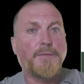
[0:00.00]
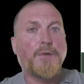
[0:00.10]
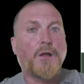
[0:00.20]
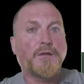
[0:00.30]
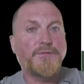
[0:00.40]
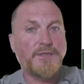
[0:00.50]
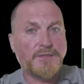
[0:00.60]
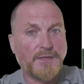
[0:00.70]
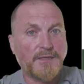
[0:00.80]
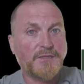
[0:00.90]
All of
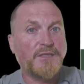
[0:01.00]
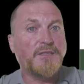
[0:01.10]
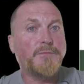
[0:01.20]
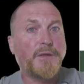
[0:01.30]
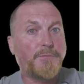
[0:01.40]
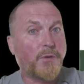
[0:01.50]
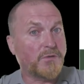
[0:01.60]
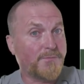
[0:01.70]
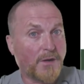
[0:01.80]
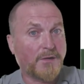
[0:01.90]
these things need to be
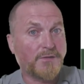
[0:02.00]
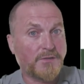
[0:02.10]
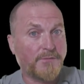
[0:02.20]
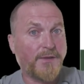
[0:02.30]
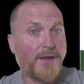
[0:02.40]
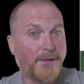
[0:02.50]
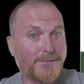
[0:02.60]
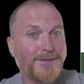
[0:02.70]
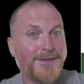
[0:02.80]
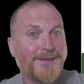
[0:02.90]
post-market surveilled
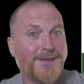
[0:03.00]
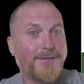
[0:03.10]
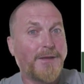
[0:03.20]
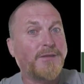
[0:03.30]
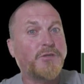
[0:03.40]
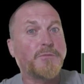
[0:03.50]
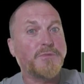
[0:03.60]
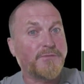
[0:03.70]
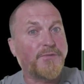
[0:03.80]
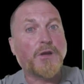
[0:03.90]
in
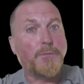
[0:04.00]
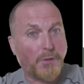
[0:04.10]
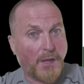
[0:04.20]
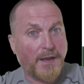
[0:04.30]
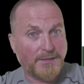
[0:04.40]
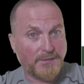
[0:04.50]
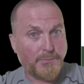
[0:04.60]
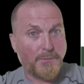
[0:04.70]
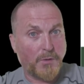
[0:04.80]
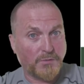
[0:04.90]
terms of a compliance
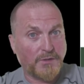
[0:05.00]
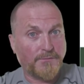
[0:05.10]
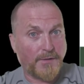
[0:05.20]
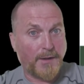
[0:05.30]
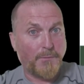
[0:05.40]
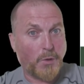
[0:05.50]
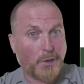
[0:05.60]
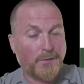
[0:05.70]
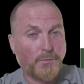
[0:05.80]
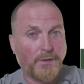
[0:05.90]
promotion framework
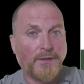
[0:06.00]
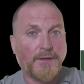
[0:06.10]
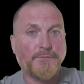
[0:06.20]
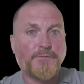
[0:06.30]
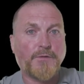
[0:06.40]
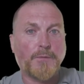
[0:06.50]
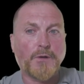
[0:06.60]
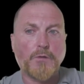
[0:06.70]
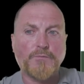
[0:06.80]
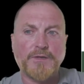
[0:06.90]
within
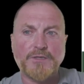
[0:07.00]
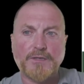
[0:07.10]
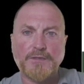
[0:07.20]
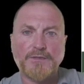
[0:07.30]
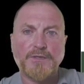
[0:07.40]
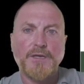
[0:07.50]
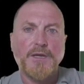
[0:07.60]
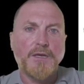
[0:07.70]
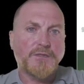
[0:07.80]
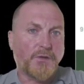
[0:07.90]
pharmacovigilance.
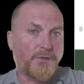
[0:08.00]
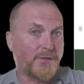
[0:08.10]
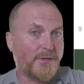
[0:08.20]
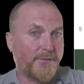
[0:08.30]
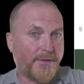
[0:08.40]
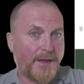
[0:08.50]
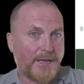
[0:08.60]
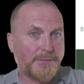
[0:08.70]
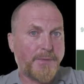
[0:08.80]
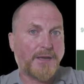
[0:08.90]
So there are different
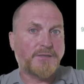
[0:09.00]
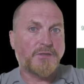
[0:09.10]
aspects.